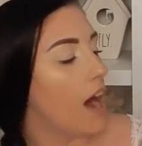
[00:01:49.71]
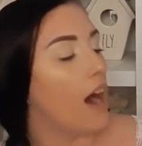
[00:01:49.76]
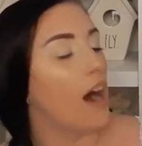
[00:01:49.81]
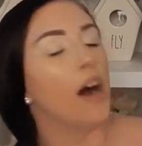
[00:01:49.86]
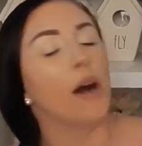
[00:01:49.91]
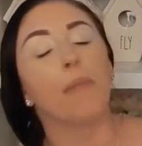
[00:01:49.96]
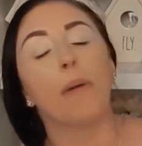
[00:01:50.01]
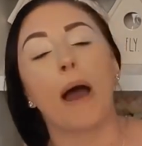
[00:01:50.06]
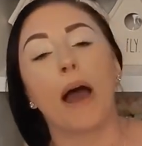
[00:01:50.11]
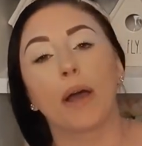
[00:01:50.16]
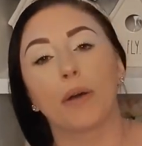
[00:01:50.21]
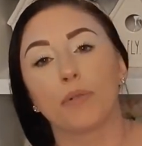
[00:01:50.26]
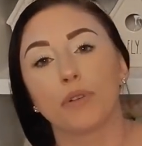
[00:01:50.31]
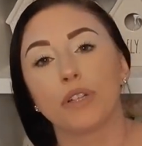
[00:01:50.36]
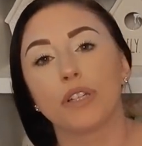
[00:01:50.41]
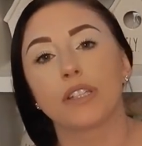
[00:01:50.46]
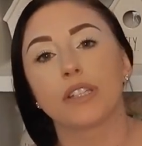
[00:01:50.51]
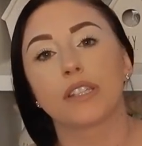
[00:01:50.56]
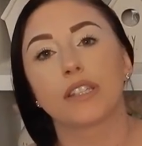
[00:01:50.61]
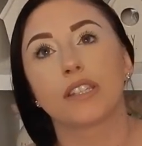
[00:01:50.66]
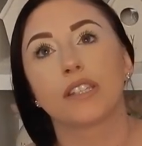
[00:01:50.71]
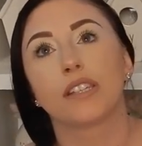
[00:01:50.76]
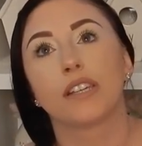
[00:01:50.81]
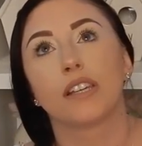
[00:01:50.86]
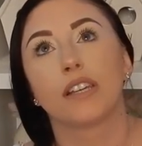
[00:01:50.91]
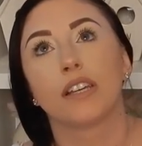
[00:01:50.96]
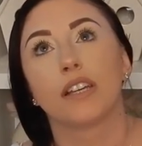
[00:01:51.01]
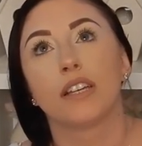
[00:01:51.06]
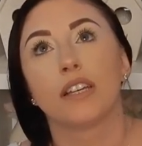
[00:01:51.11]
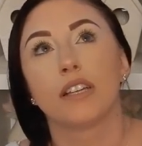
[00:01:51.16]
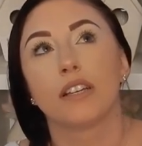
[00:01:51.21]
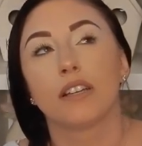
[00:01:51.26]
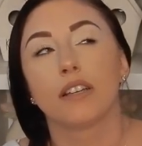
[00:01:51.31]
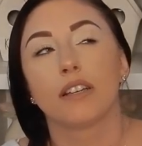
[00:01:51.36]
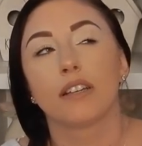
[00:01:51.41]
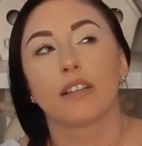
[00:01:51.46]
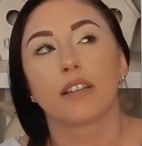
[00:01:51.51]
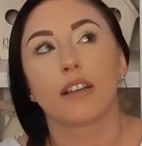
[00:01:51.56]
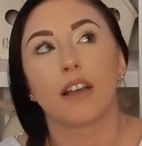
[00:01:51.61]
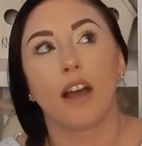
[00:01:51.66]
Um, I was
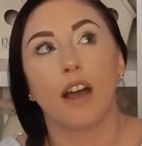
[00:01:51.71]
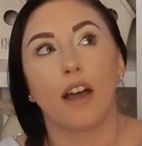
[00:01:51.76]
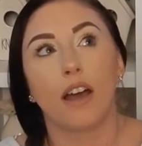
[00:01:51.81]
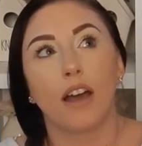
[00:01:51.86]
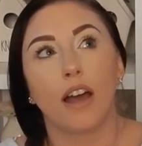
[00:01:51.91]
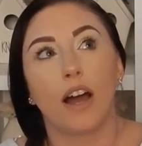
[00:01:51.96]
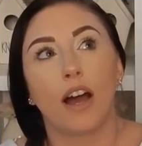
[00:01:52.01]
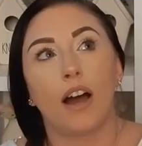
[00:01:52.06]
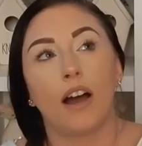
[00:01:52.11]
kind